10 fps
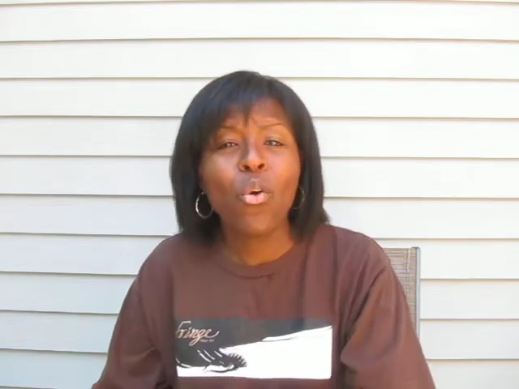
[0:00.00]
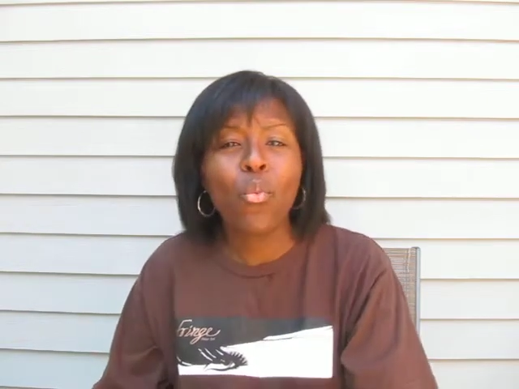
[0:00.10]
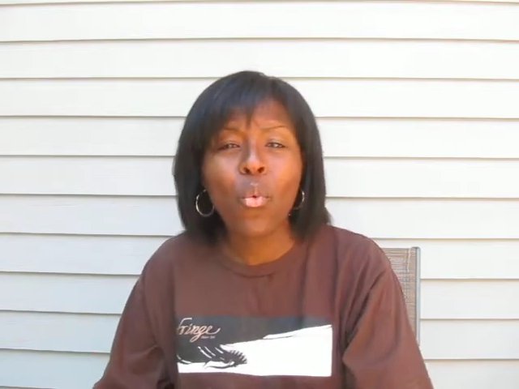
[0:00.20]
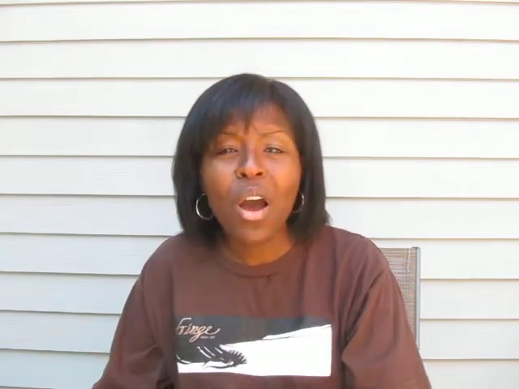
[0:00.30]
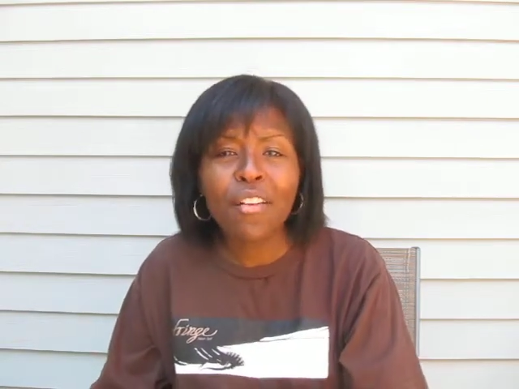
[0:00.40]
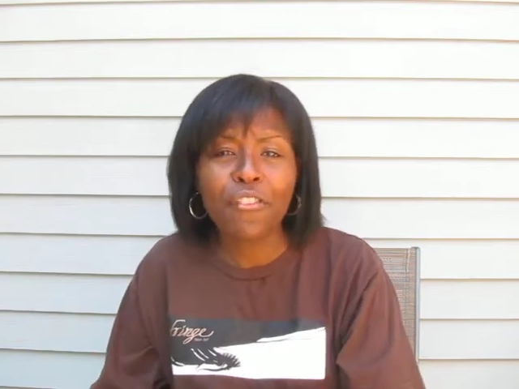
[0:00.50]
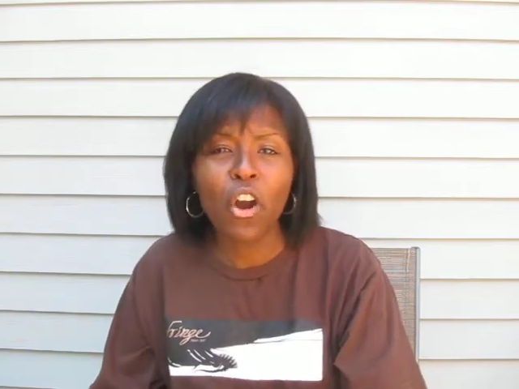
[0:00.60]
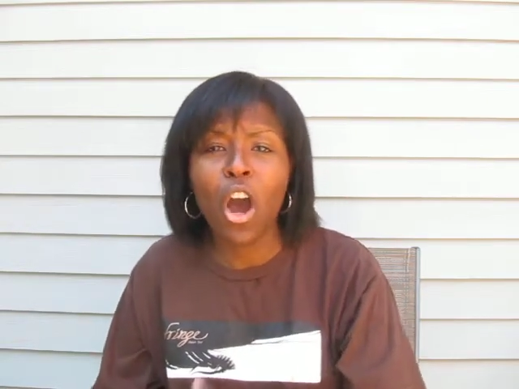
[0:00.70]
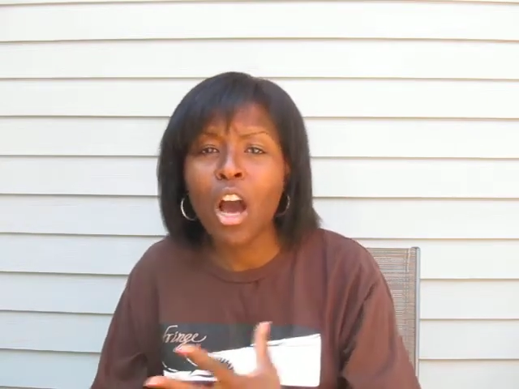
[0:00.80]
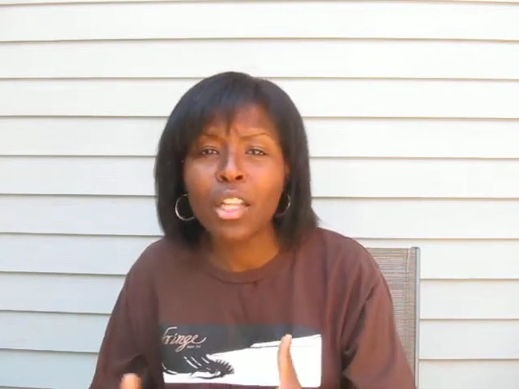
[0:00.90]
One for
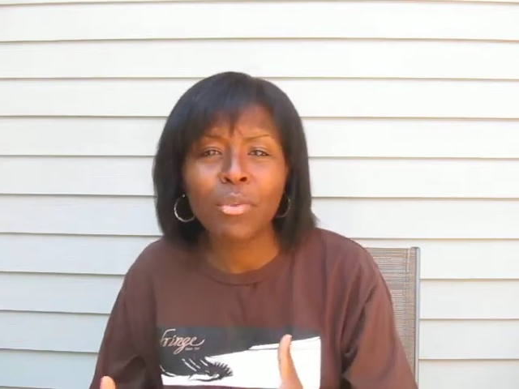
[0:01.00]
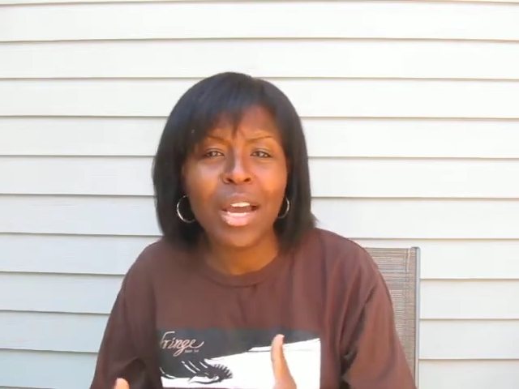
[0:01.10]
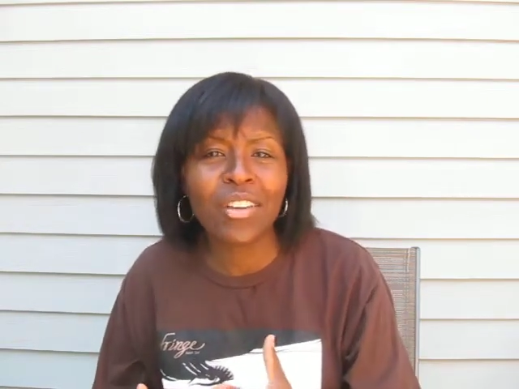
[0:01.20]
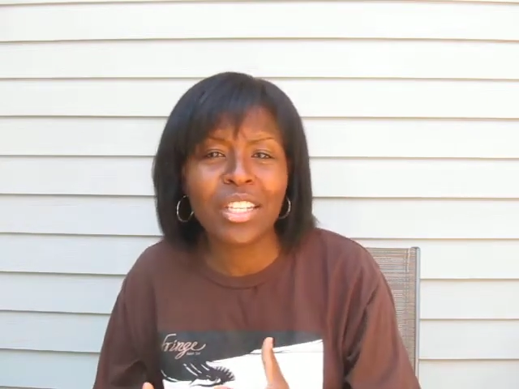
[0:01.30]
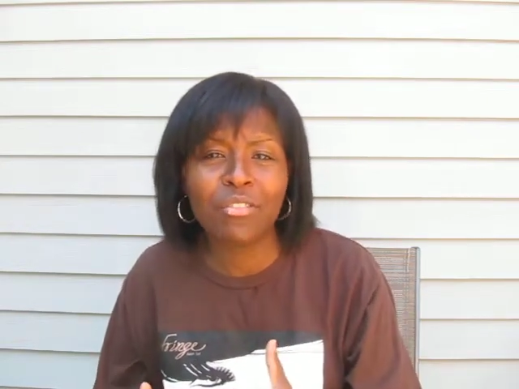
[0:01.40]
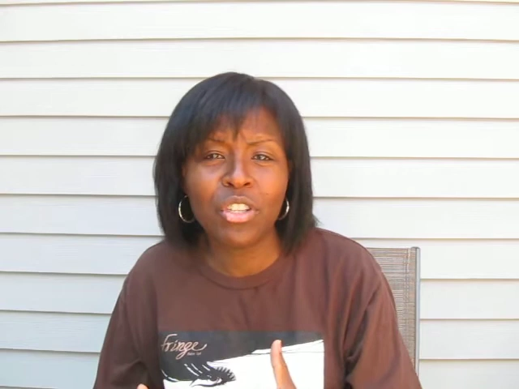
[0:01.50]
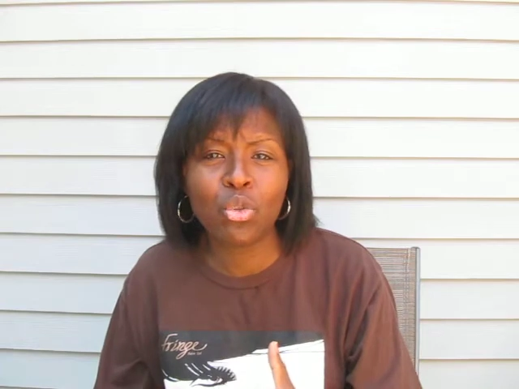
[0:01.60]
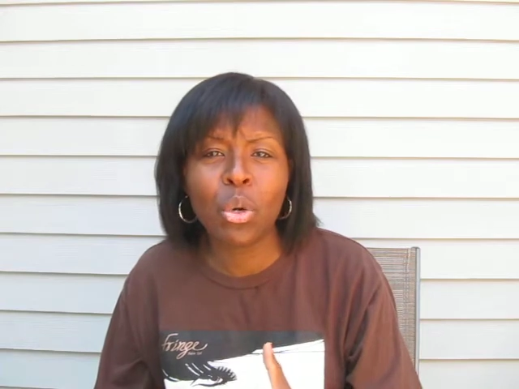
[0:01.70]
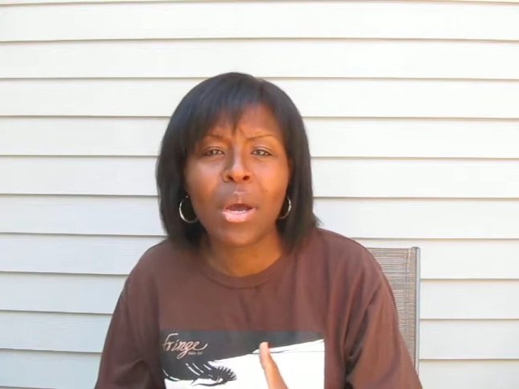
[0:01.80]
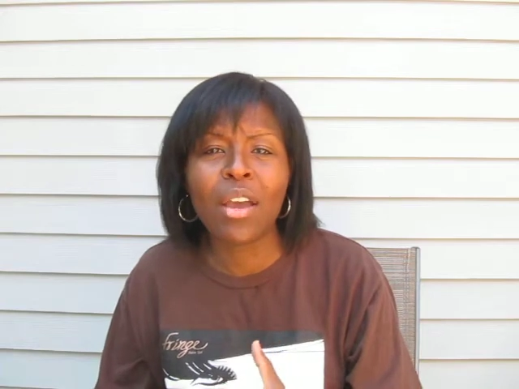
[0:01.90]
all-around
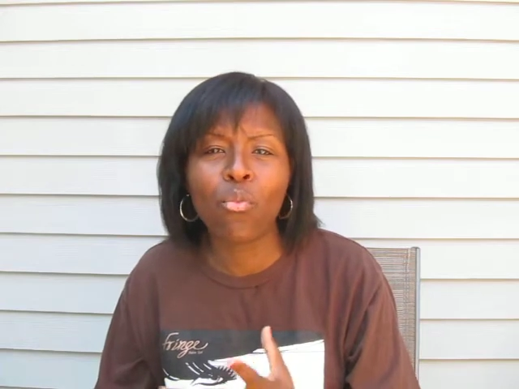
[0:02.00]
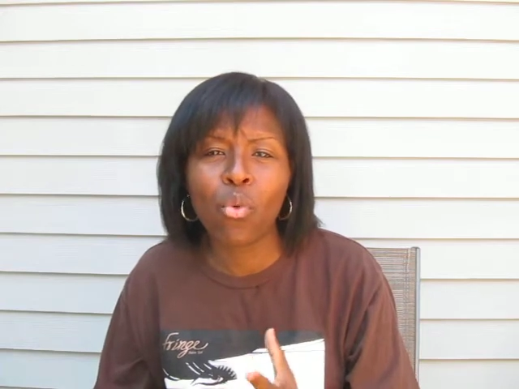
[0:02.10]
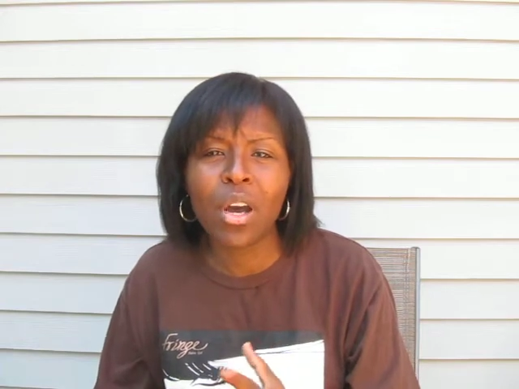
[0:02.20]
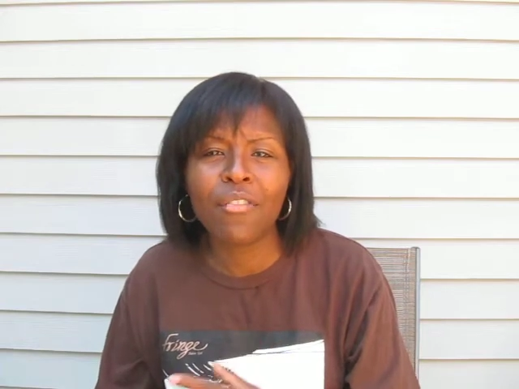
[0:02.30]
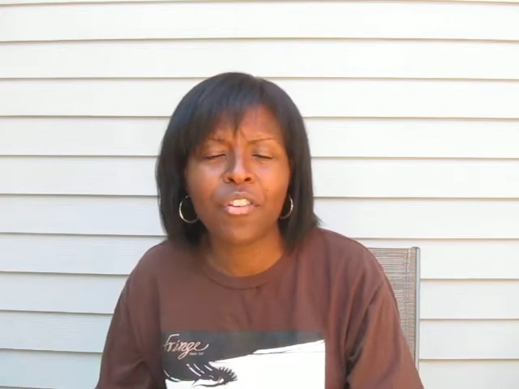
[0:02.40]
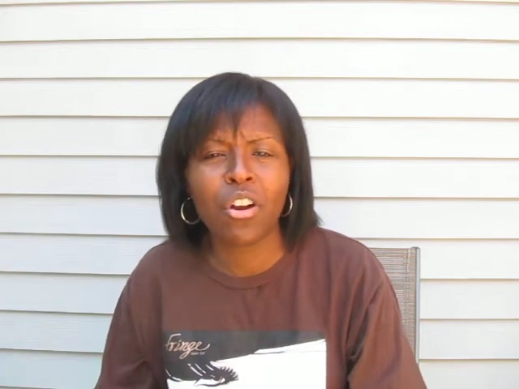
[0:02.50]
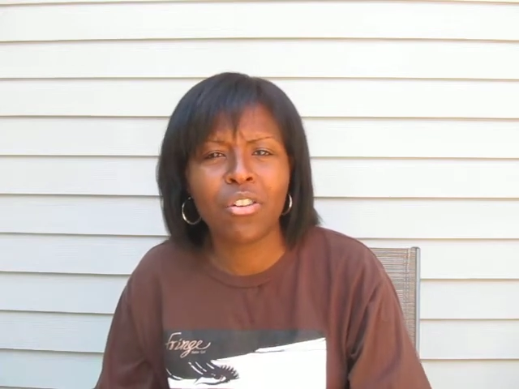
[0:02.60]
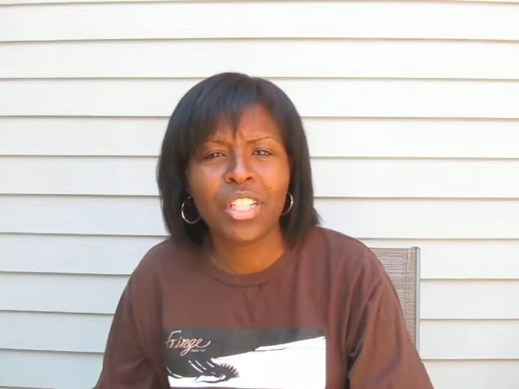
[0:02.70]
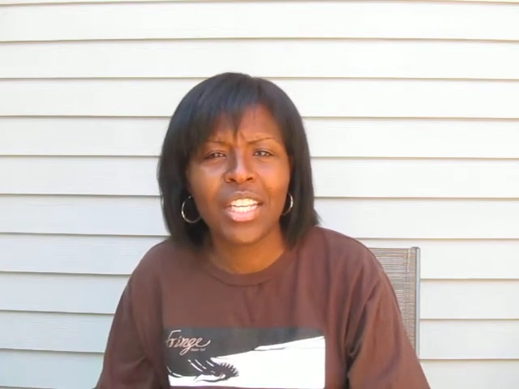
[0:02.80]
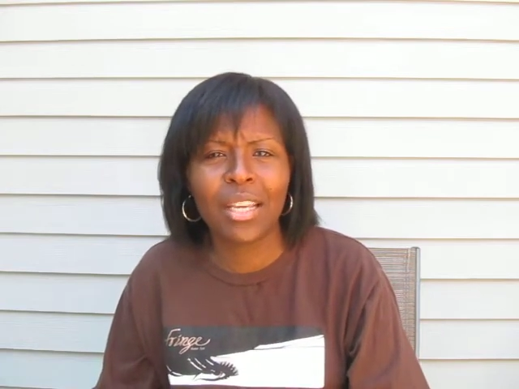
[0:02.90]
individual and one for her
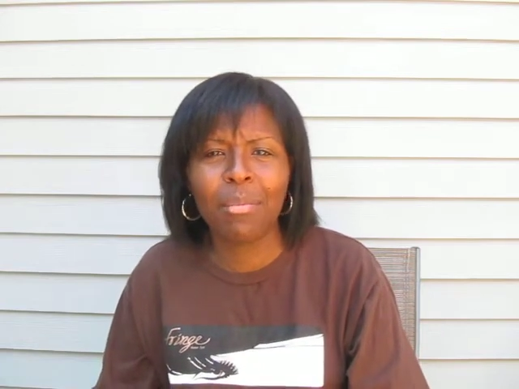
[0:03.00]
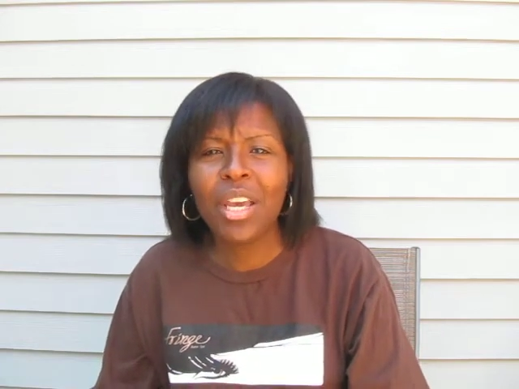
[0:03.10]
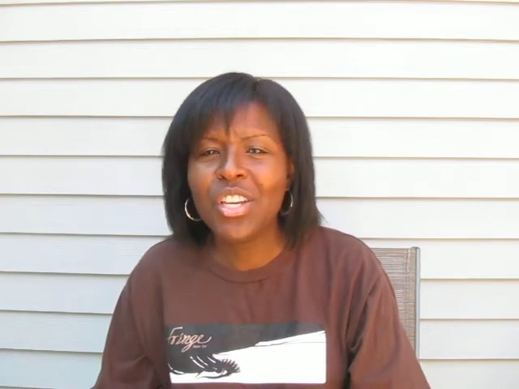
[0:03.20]
team.